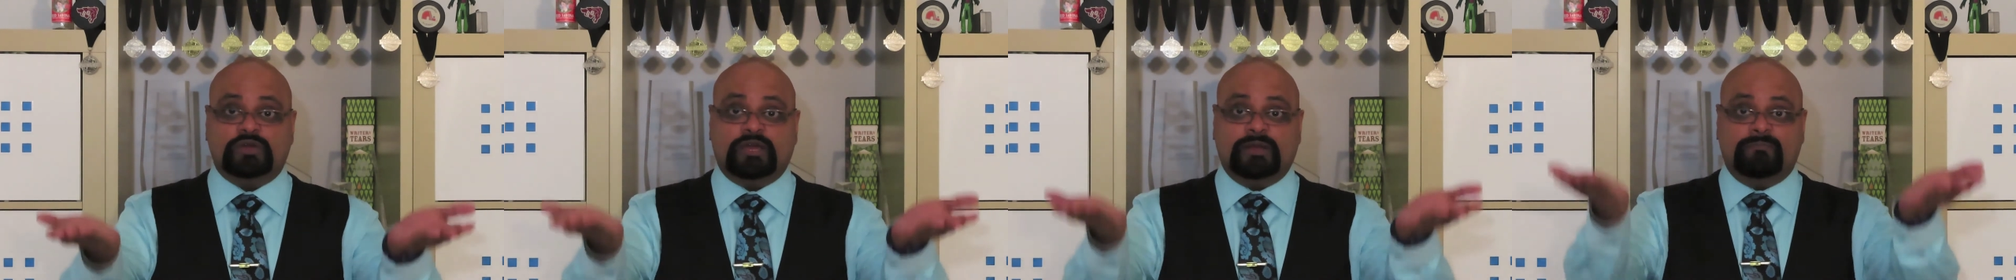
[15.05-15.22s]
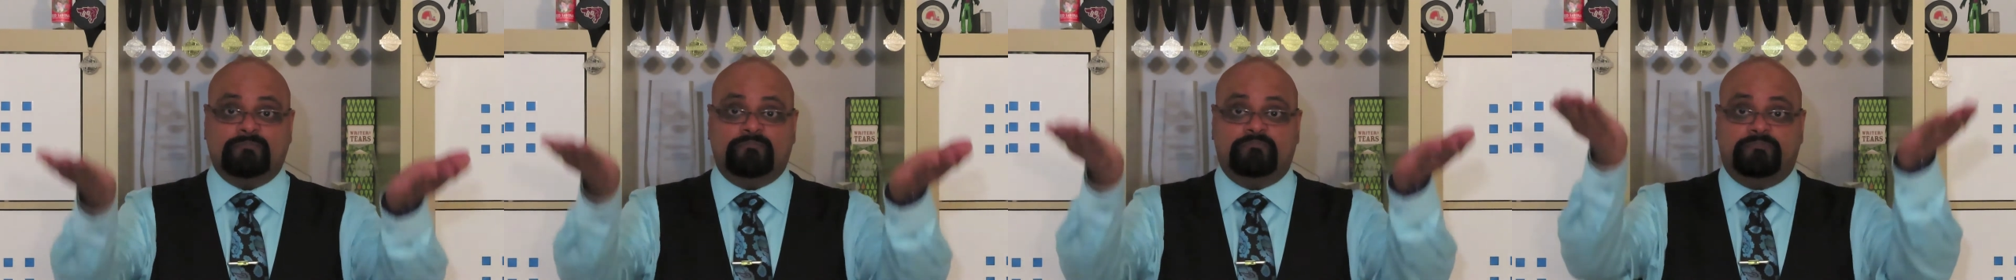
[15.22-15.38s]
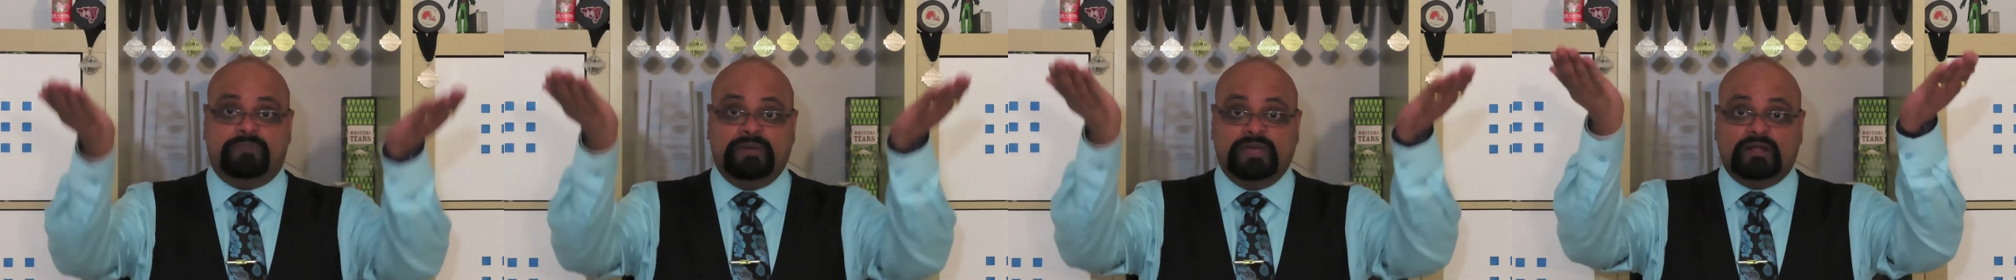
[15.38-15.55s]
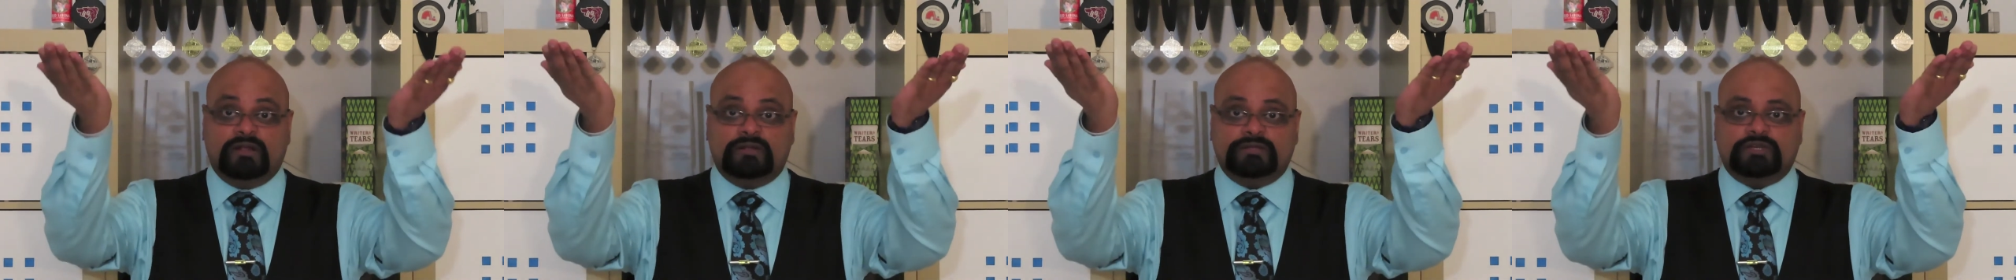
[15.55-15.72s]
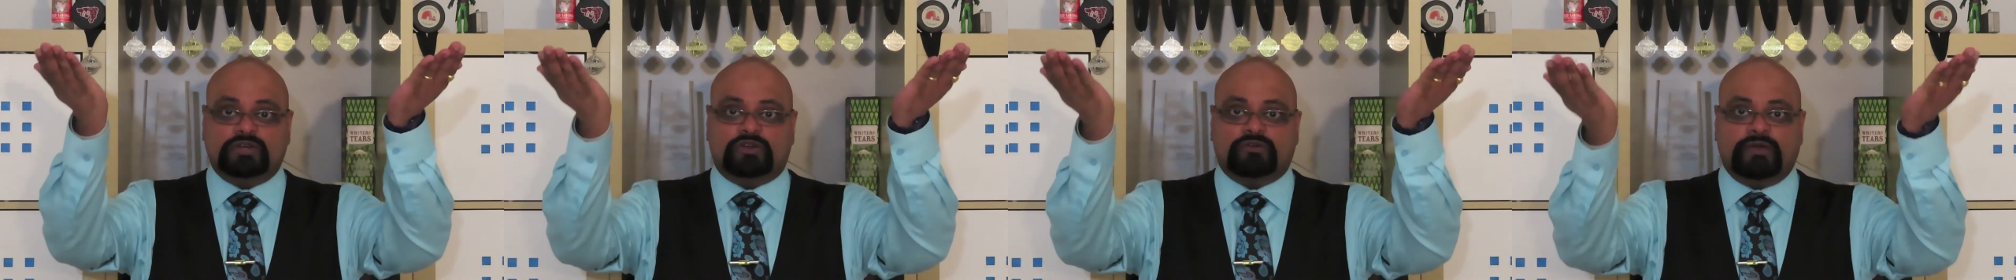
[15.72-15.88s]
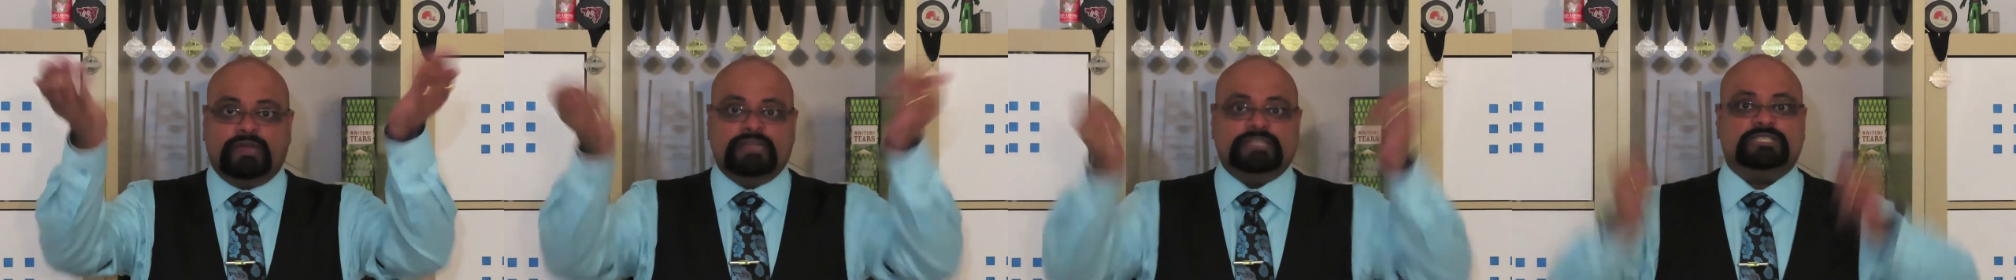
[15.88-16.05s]
can build
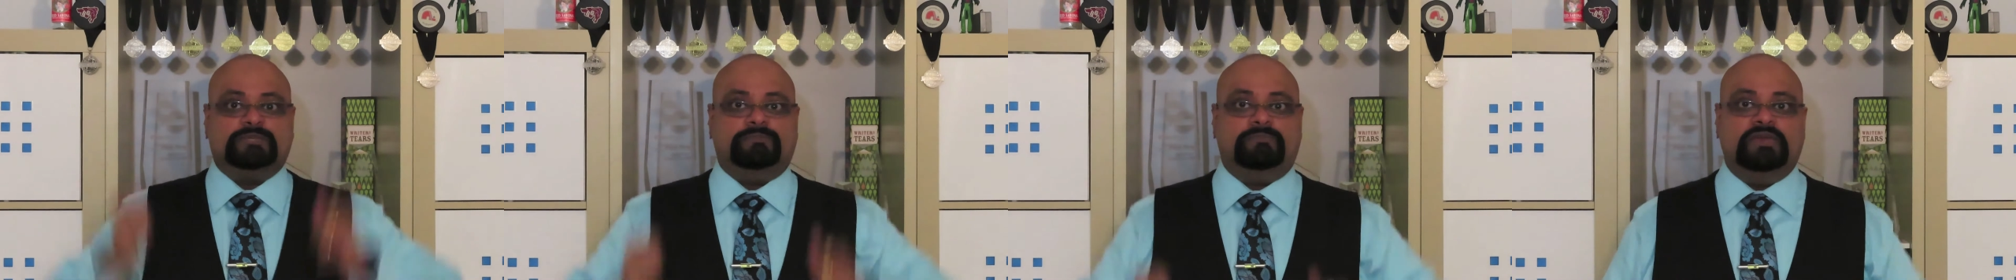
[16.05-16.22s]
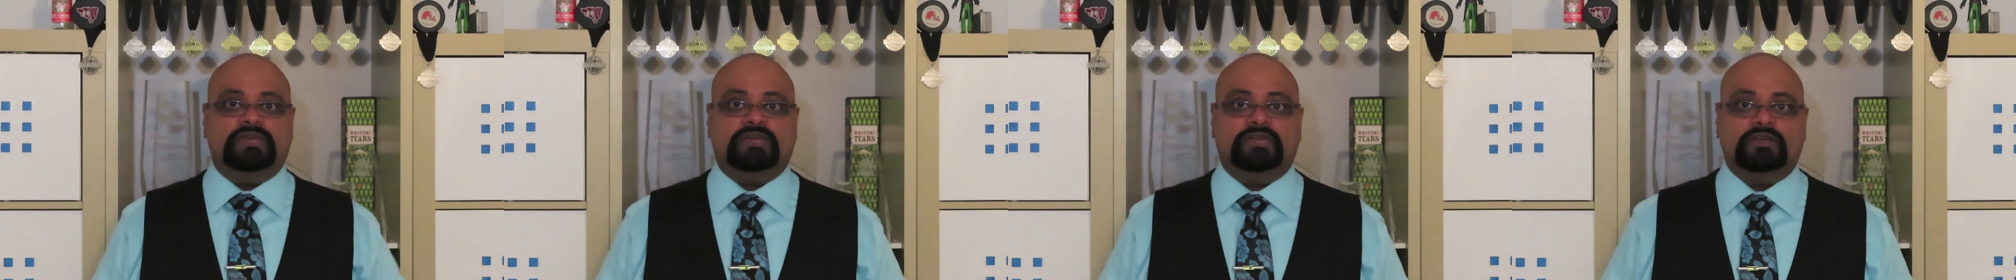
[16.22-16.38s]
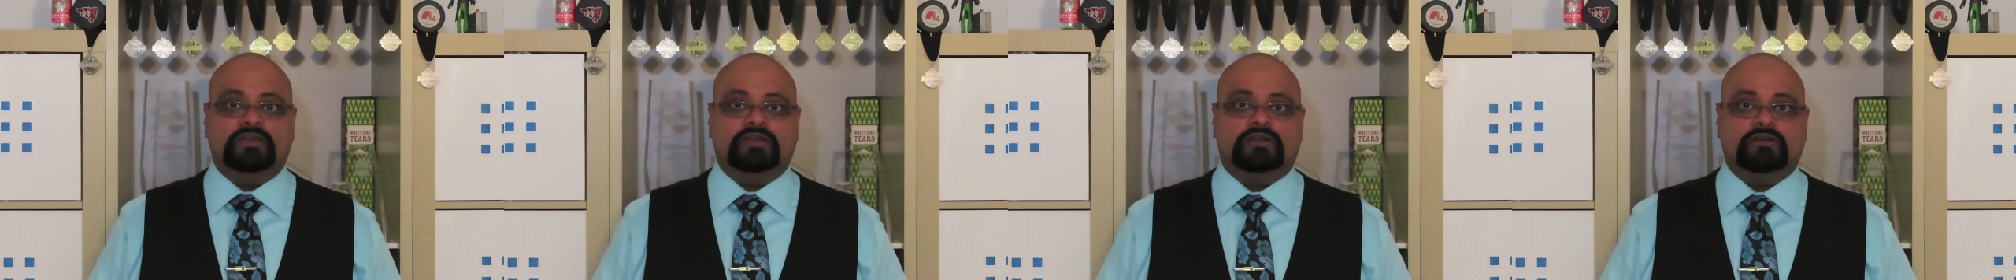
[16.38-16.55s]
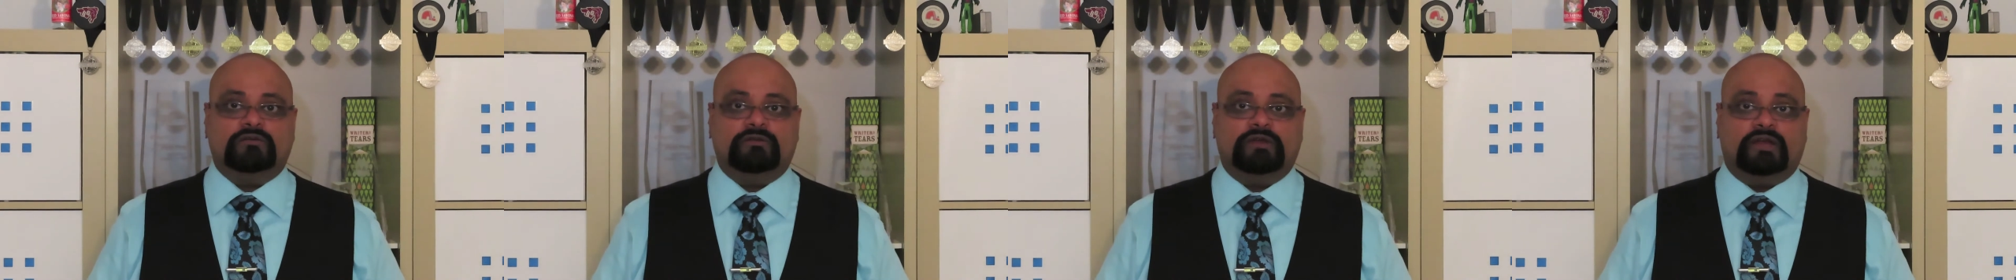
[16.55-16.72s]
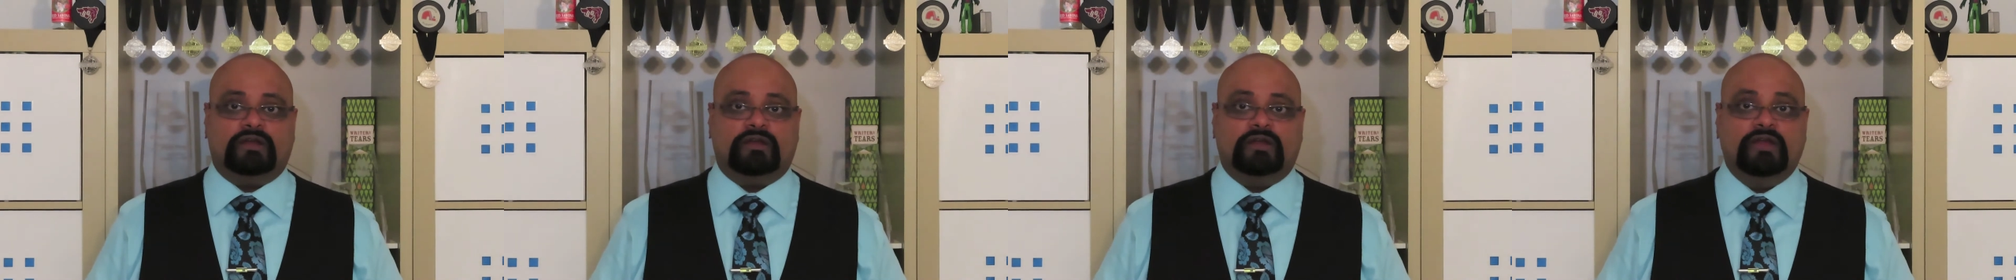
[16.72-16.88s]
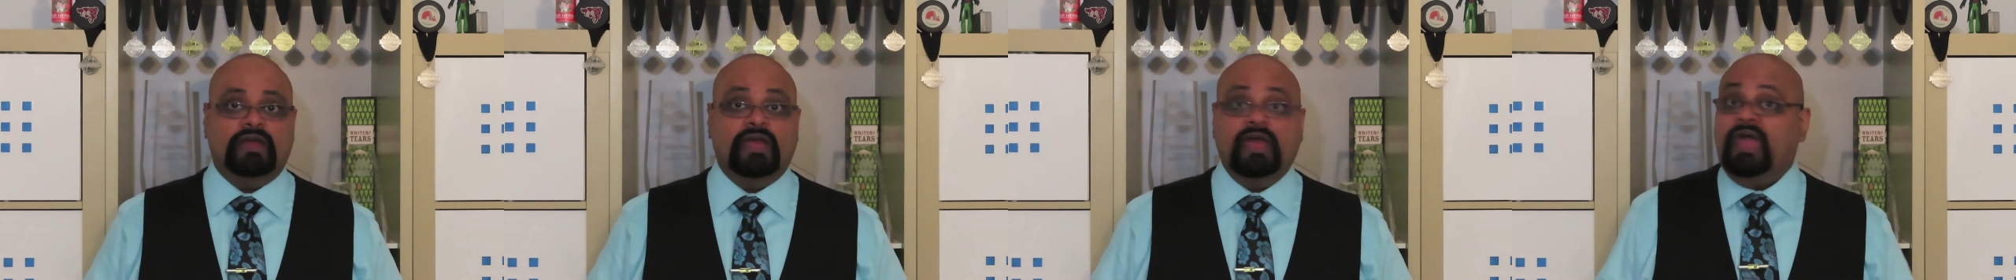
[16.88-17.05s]
a great speaking
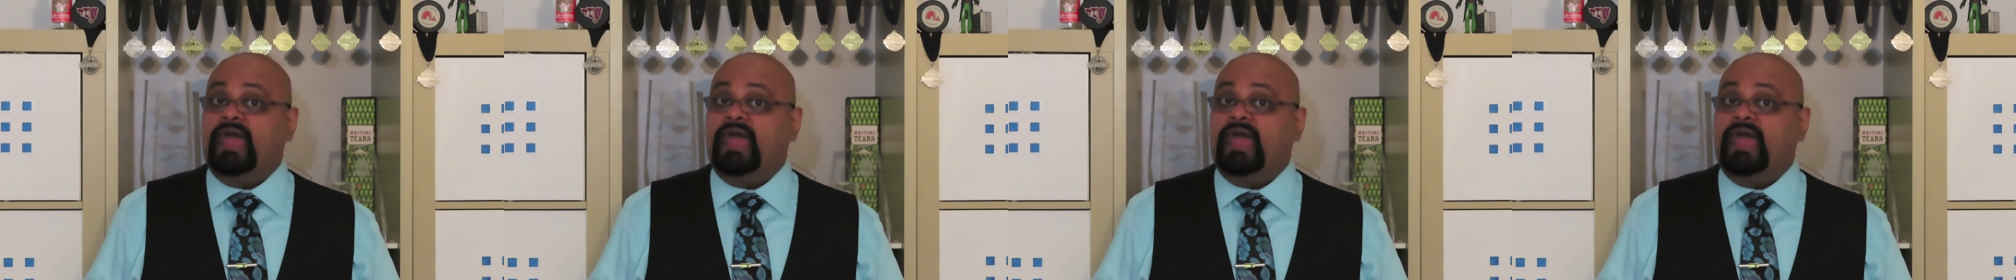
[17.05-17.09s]
career.